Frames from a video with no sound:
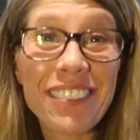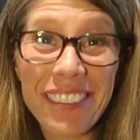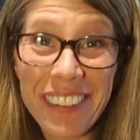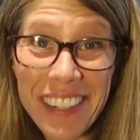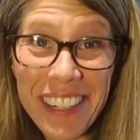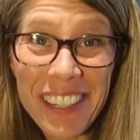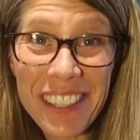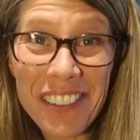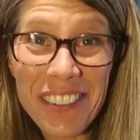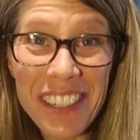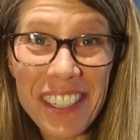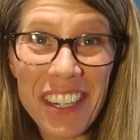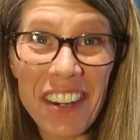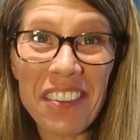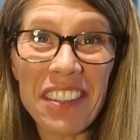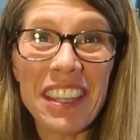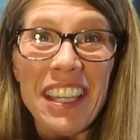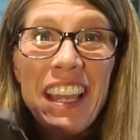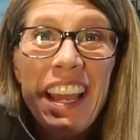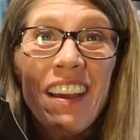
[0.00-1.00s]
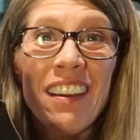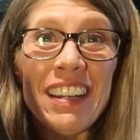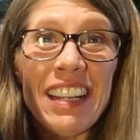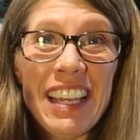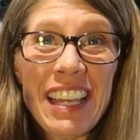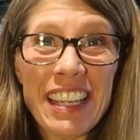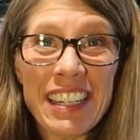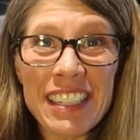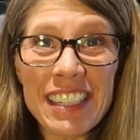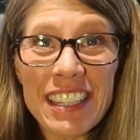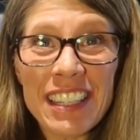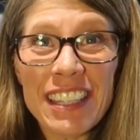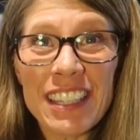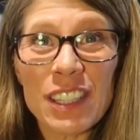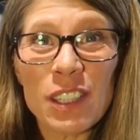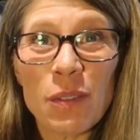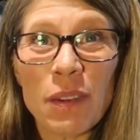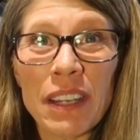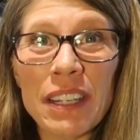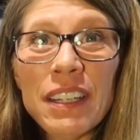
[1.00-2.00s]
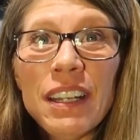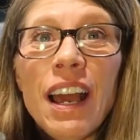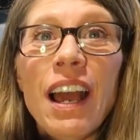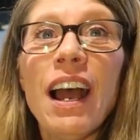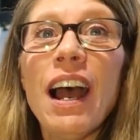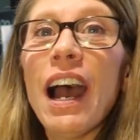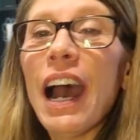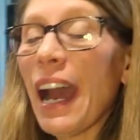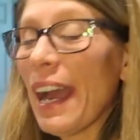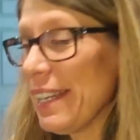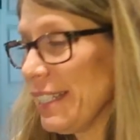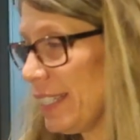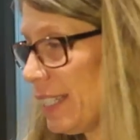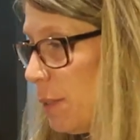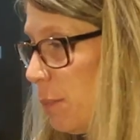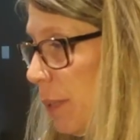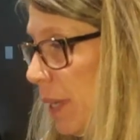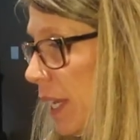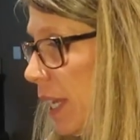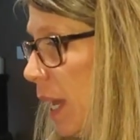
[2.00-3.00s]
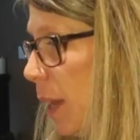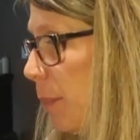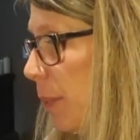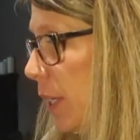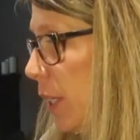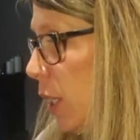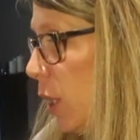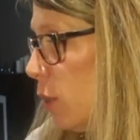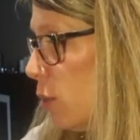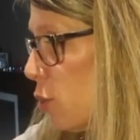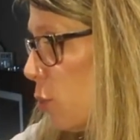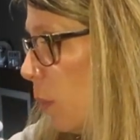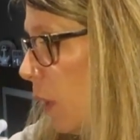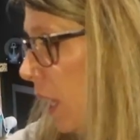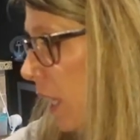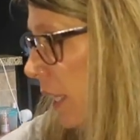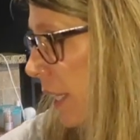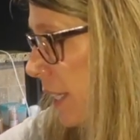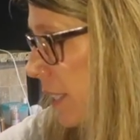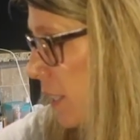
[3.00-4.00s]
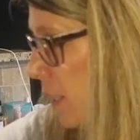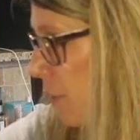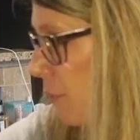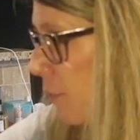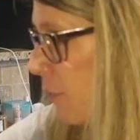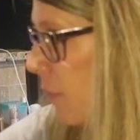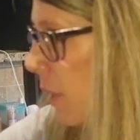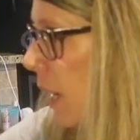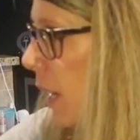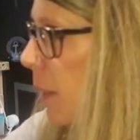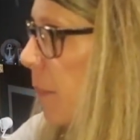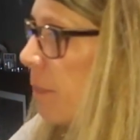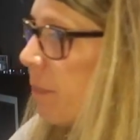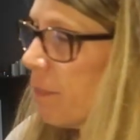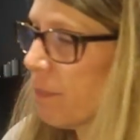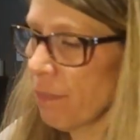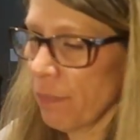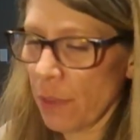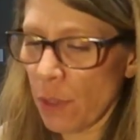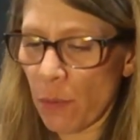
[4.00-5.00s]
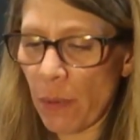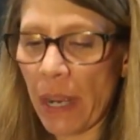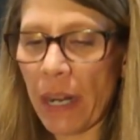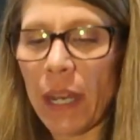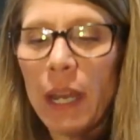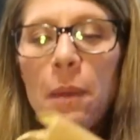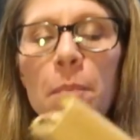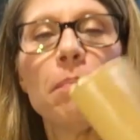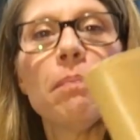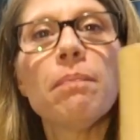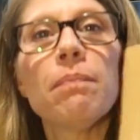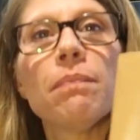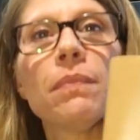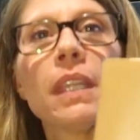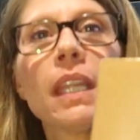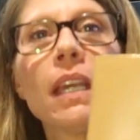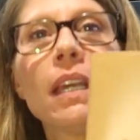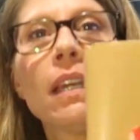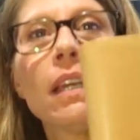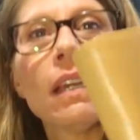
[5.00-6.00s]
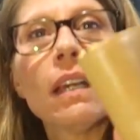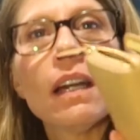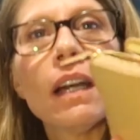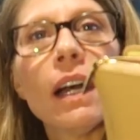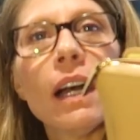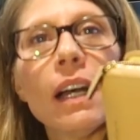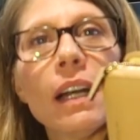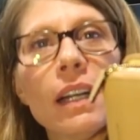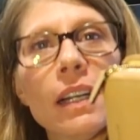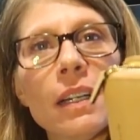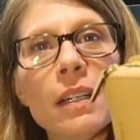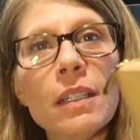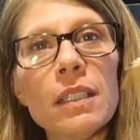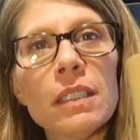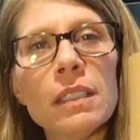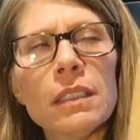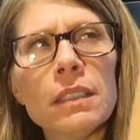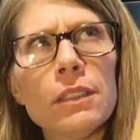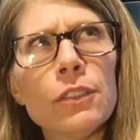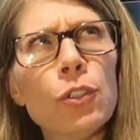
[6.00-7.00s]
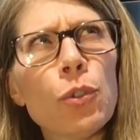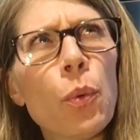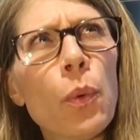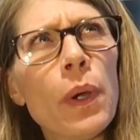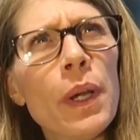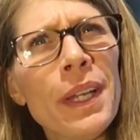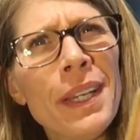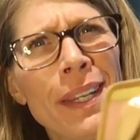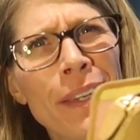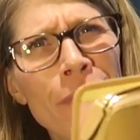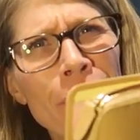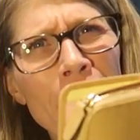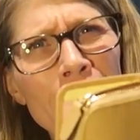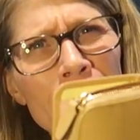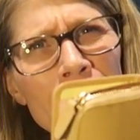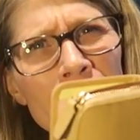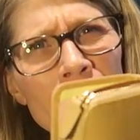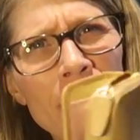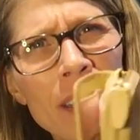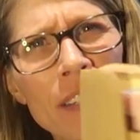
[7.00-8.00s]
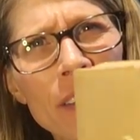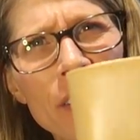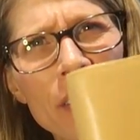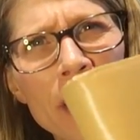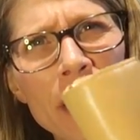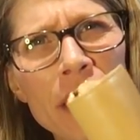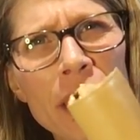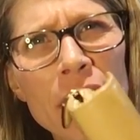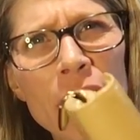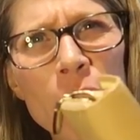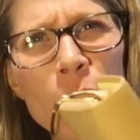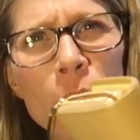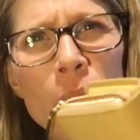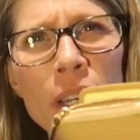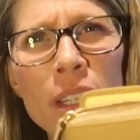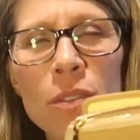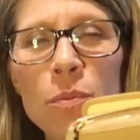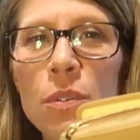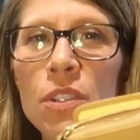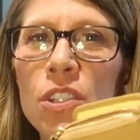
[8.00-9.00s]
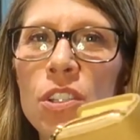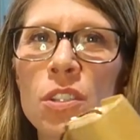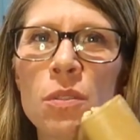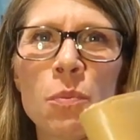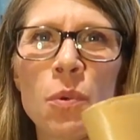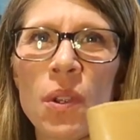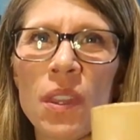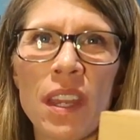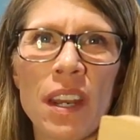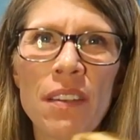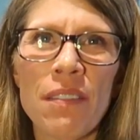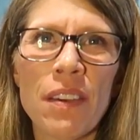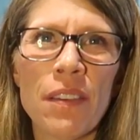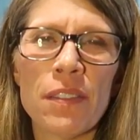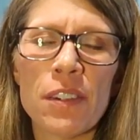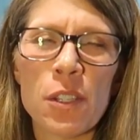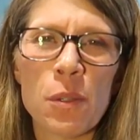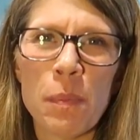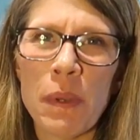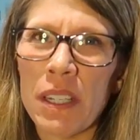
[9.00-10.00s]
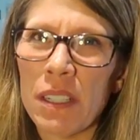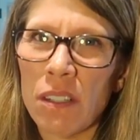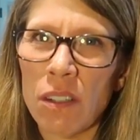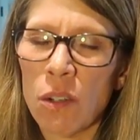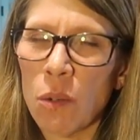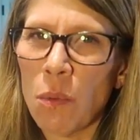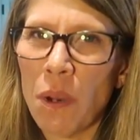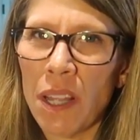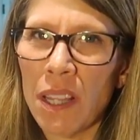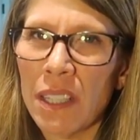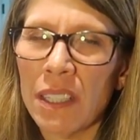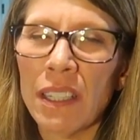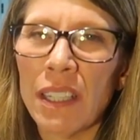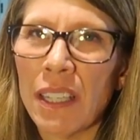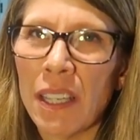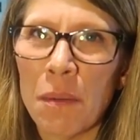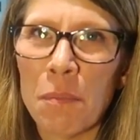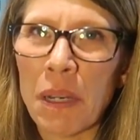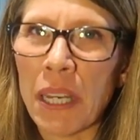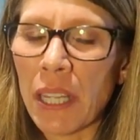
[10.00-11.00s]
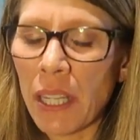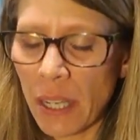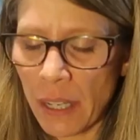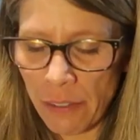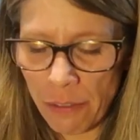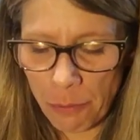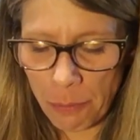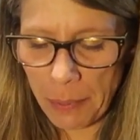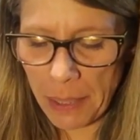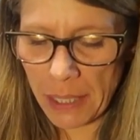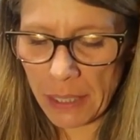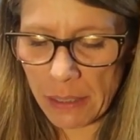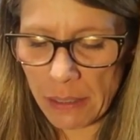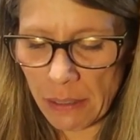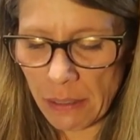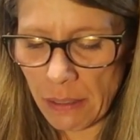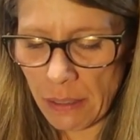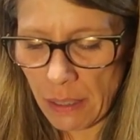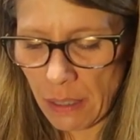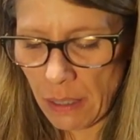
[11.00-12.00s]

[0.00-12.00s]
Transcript: we're gonna switch everything out into this one. I did pick up a Coach wallet from ThredUp. Uh, $25 I think it was, which is more than I've ever spent on a wallet like in my life, but